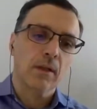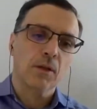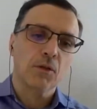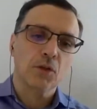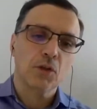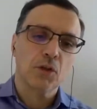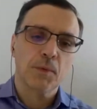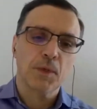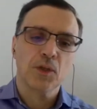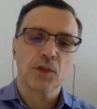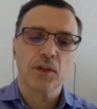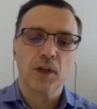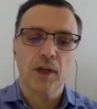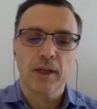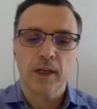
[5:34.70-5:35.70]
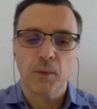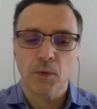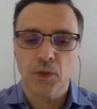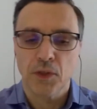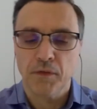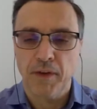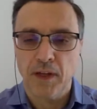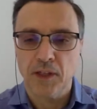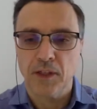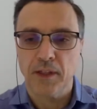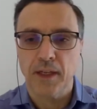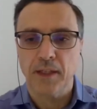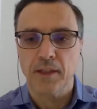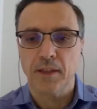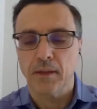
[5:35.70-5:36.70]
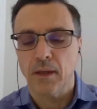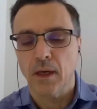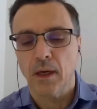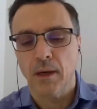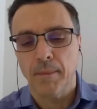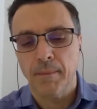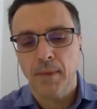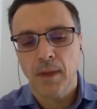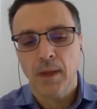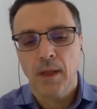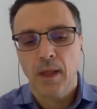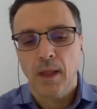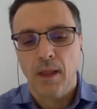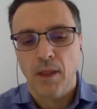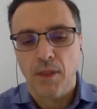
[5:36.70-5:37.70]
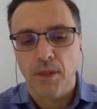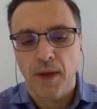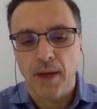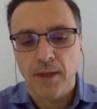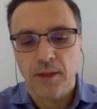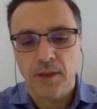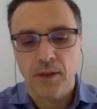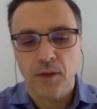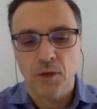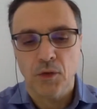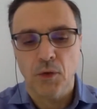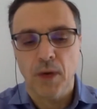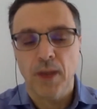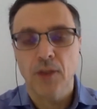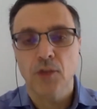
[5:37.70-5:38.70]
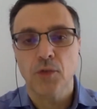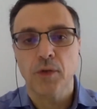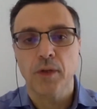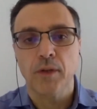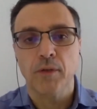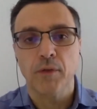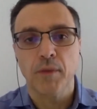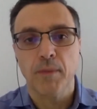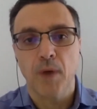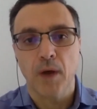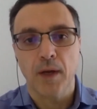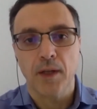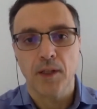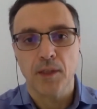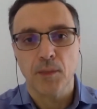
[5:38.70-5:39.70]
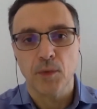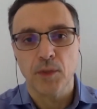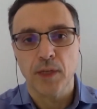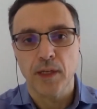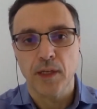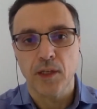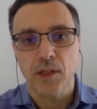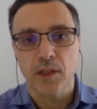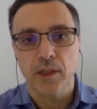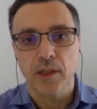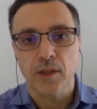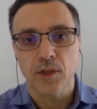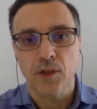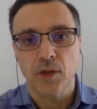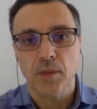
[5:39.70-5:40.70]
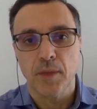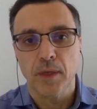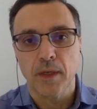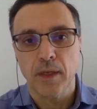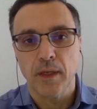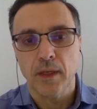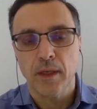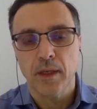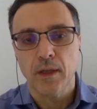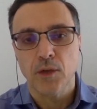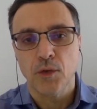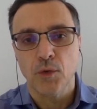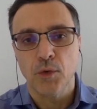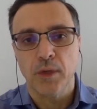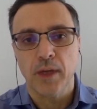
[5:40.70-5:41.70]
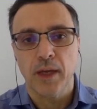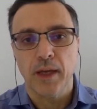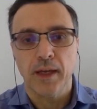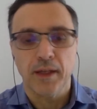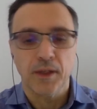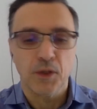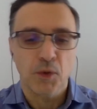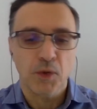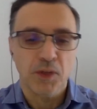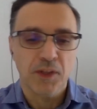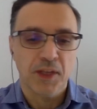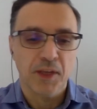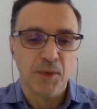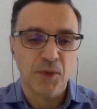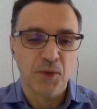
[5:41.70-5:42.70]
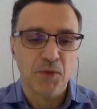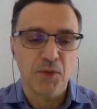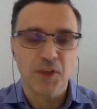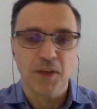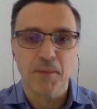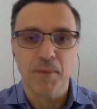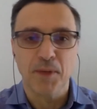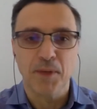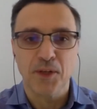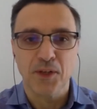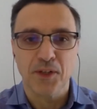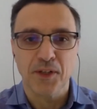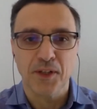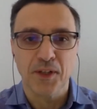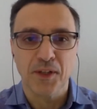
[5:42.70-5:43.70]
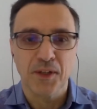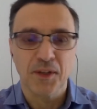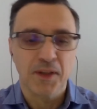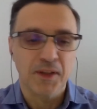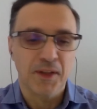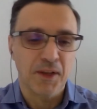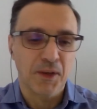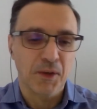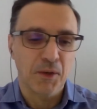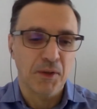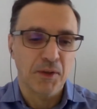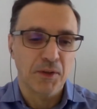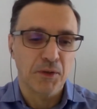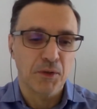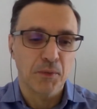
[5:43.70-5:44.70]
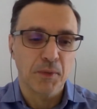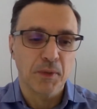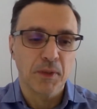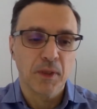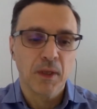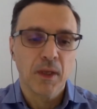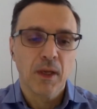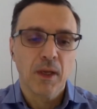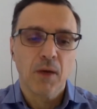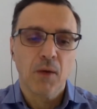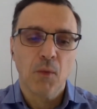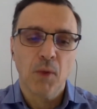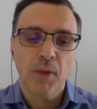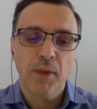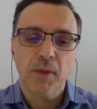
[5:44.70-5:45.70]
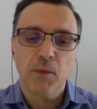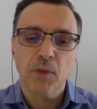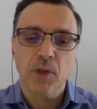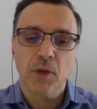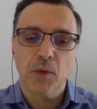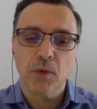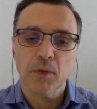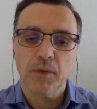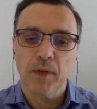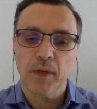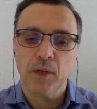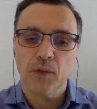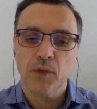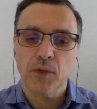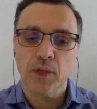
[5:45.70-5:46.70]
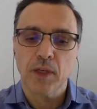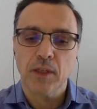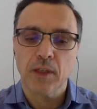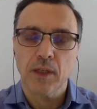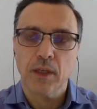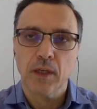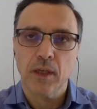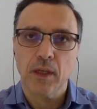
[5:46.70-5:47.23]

you just mentioned earlier, which is fascinating, that you're entering 3 markets simultaneously: Germany, UK, and the USA, which is obviously ambitious and a good thing to do. But one thing which I always find interesting is